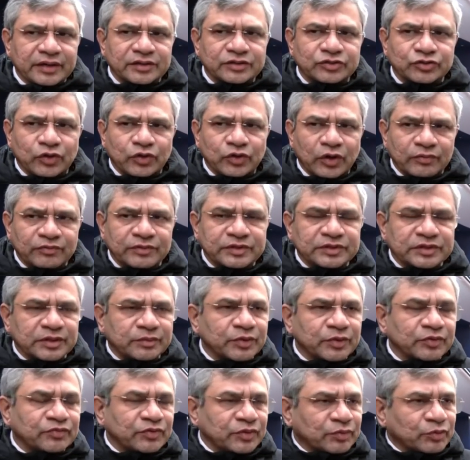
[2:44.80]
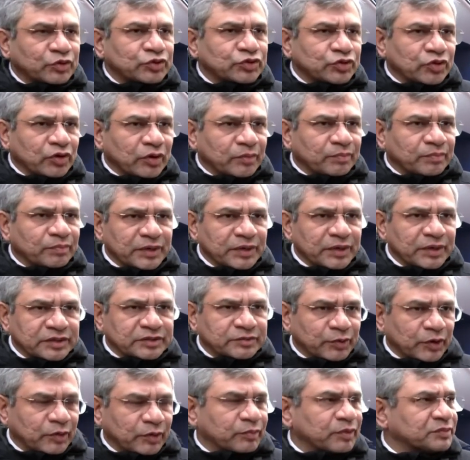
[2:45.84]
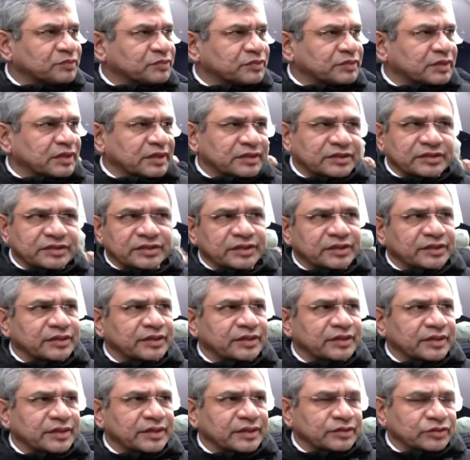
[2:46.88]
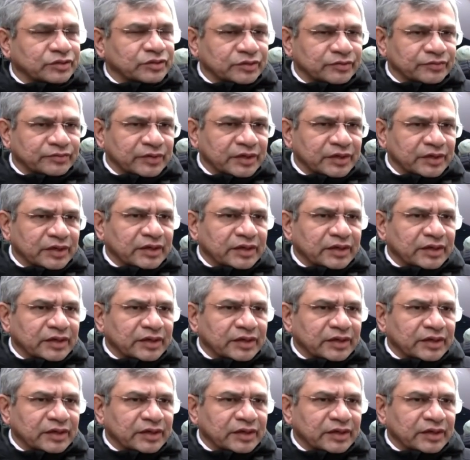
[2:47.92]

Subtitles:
in solving some of the most complex problems, let's say in the case of